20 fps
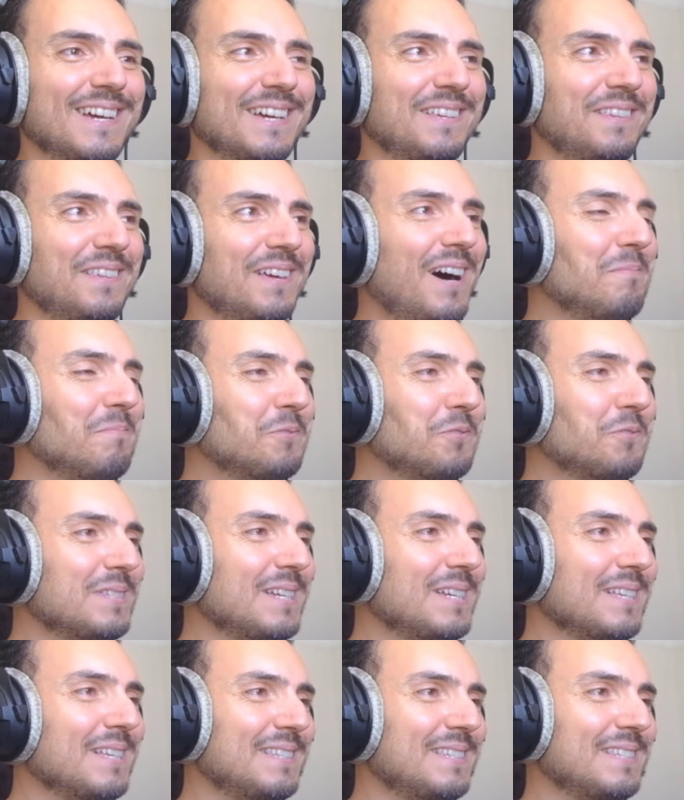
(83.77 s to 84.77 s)
I'm sure
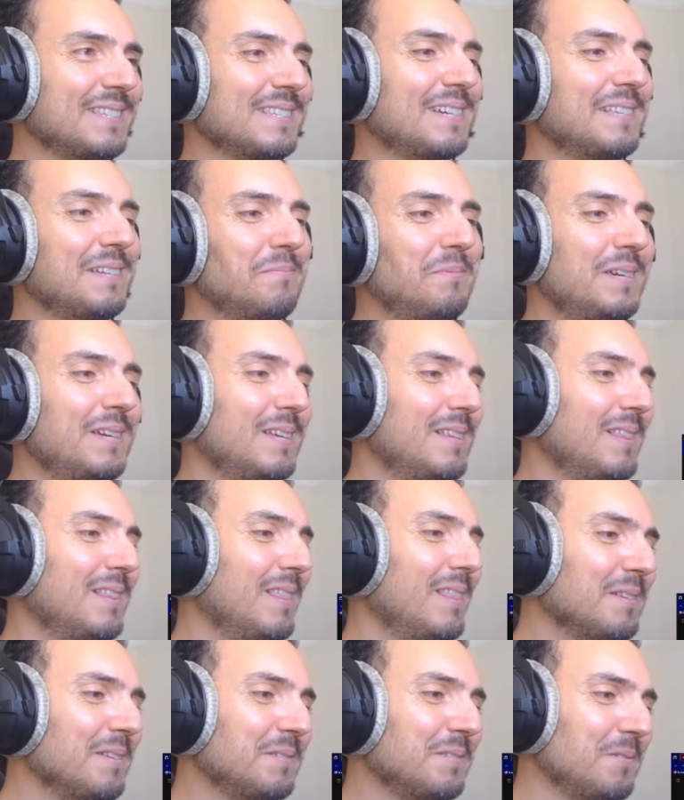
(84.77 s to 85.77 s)
that this is gonna be
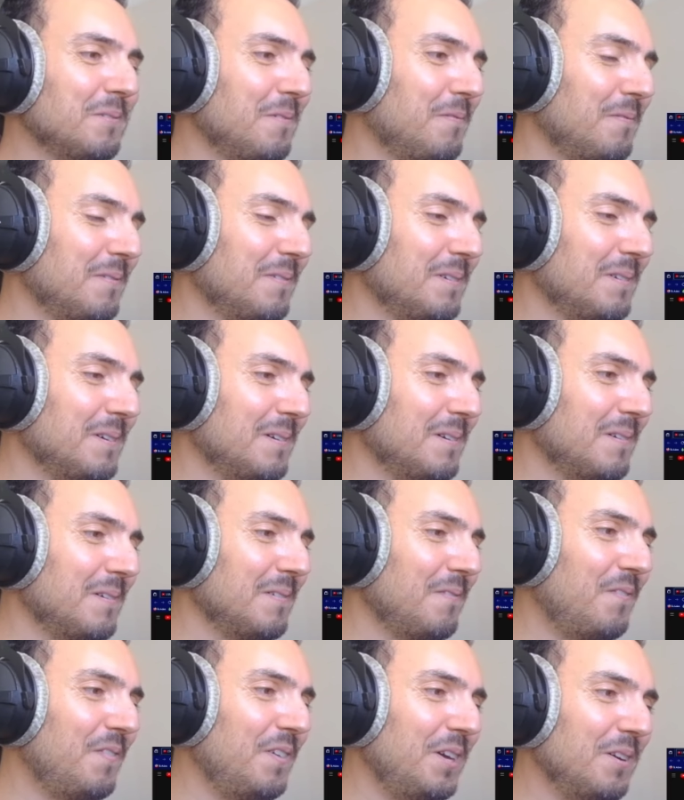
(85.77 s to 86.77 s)
lots of
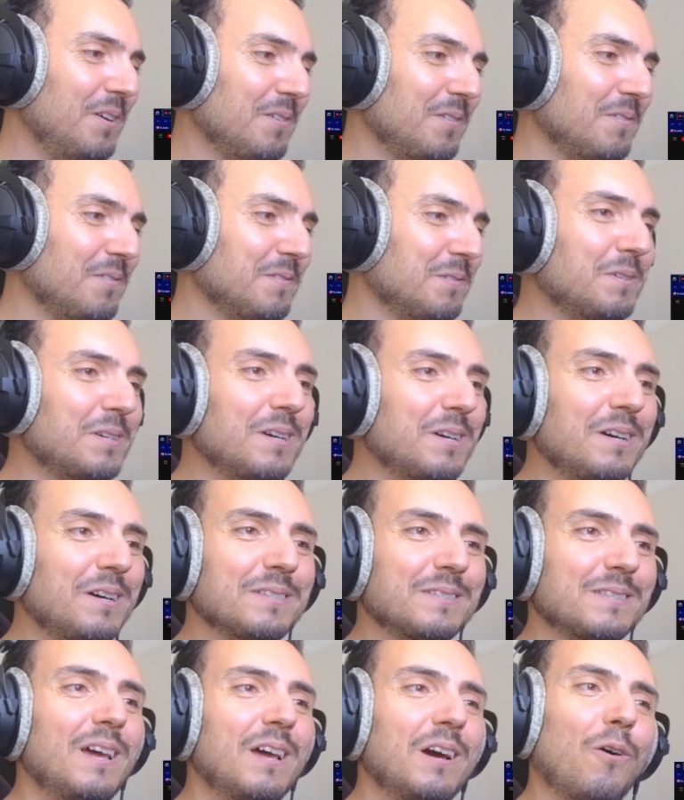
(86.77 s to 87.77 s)
views,
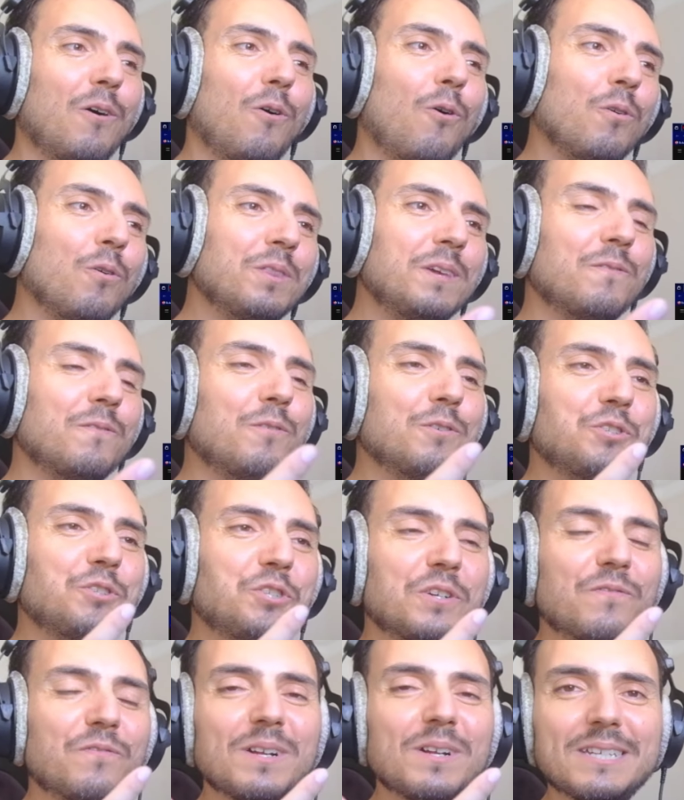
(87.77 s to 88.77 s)
because only
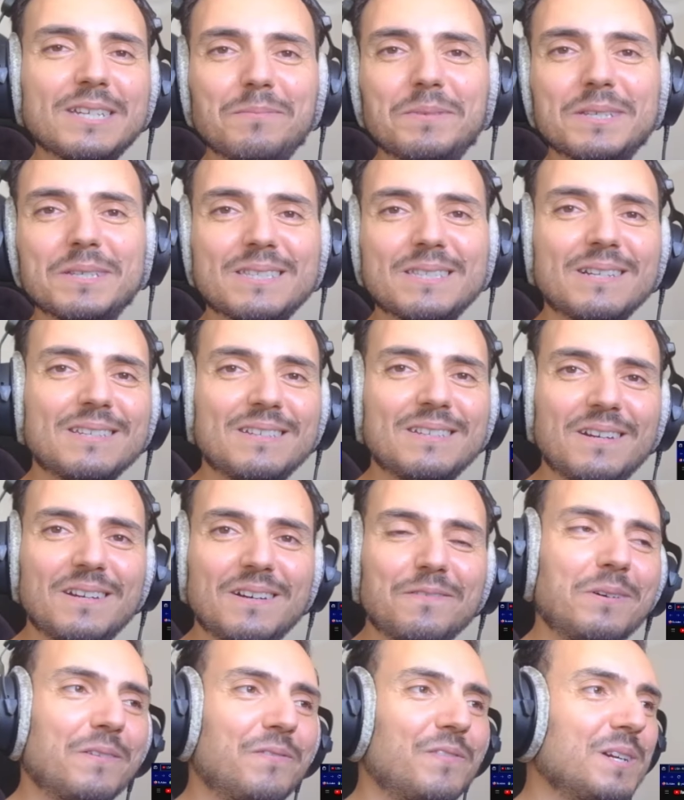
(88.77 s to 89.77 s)
watching one time is not enough,
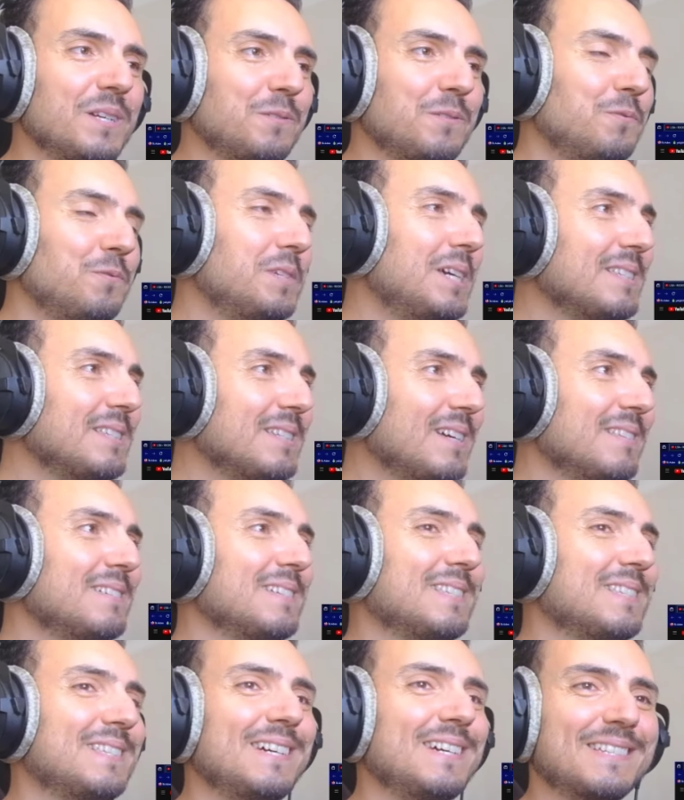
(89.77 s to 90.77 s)
my friends. You can't
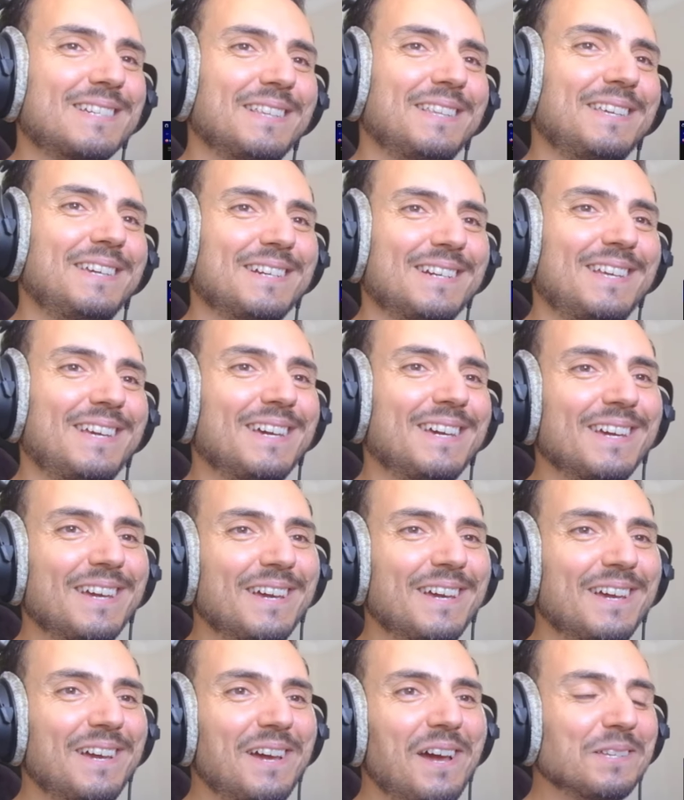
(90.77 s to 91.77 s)
understand clearly.
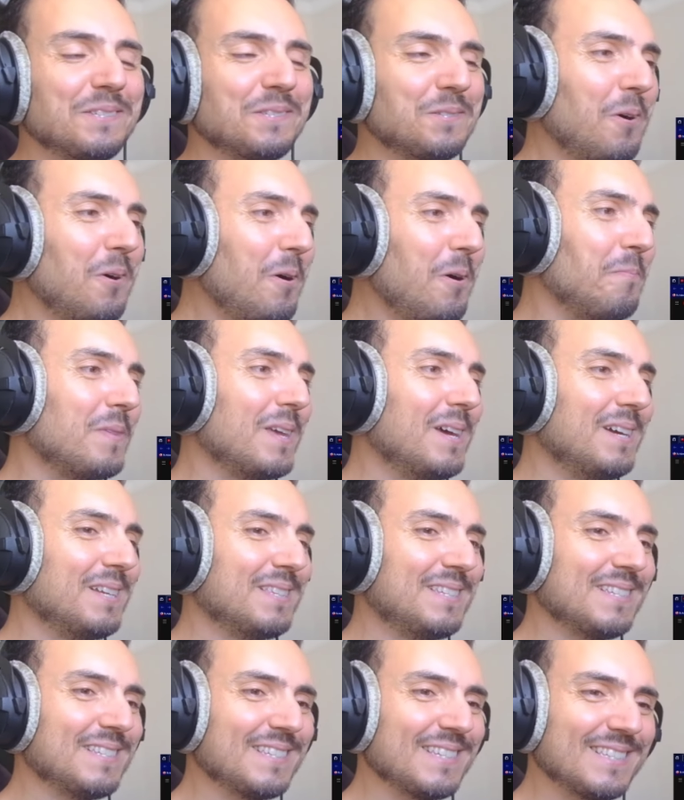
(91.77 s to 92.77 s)
So
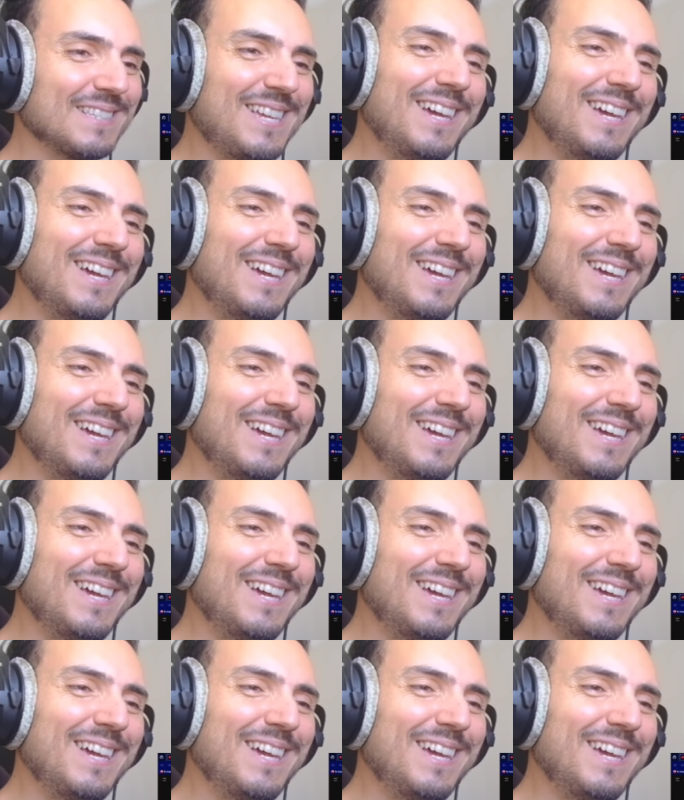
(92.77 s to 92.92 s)
this is.